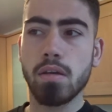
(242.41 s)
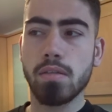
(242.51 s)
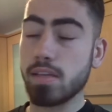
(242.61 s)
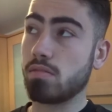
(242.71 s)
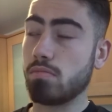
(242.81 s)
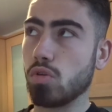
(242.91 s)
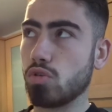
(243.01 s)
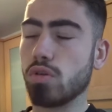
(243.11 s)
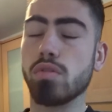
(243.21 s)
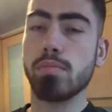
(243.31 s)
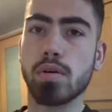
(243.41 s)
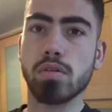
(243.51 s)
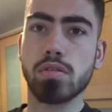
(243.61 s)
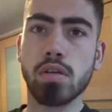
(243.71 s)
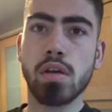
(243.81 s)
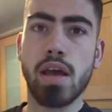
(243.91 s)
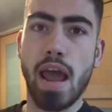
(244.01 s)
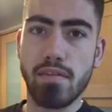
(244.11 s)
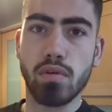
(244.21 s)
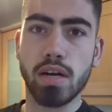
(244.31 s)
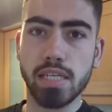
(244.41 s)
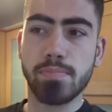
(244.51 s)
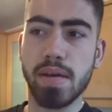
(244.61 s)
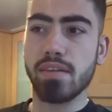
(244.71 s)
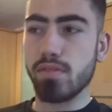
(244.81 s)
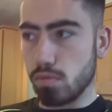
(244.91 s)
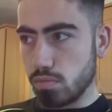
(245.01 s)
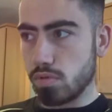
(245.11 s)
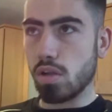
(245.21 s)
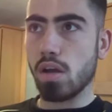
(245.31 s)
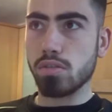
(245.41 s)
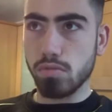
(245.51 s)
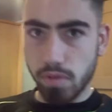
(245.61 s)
That's not true because everyone gets big if you start to,